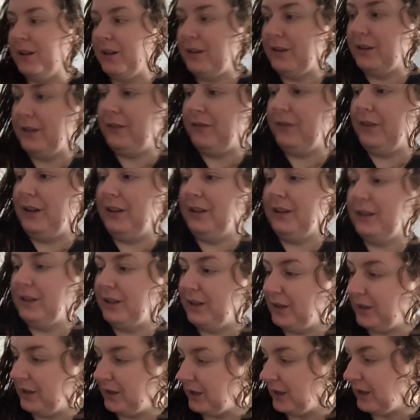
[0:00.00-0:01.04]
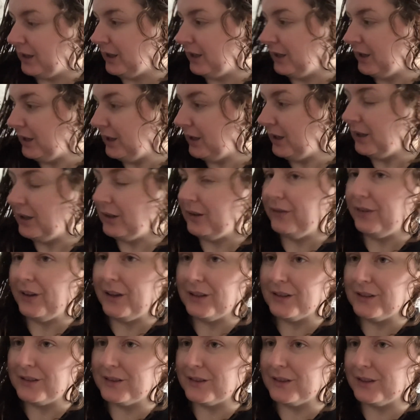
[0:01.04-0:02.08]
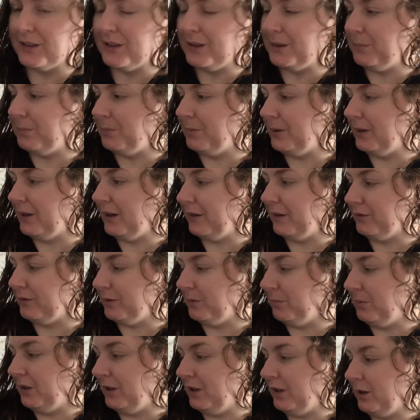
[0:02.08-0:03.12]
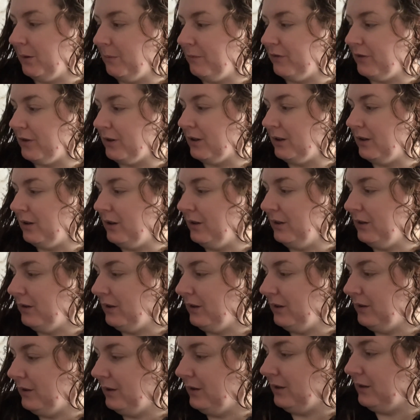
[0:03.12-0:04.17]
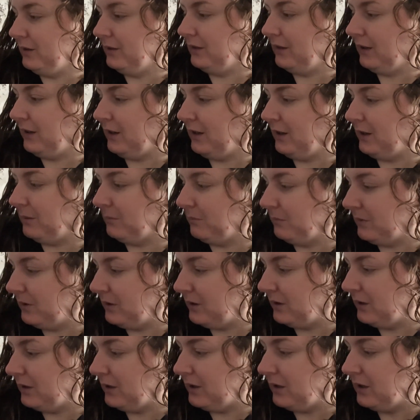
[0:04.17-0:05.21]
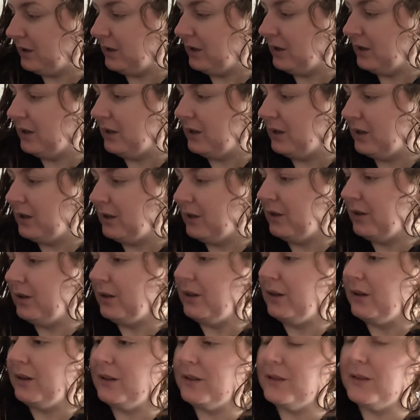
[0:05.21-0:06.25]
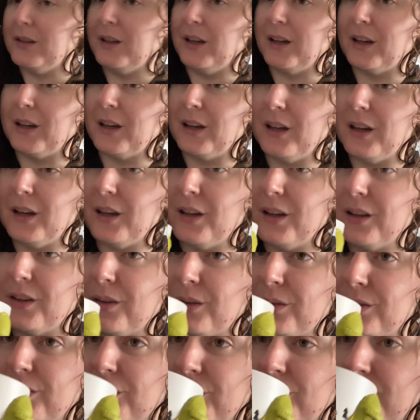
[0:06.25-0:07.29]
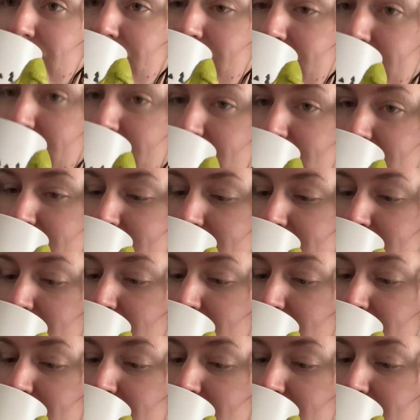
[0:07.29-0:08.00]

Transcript: they finally fell asleep after being up for a long, long, long time. Sick. So I'm gonna try this.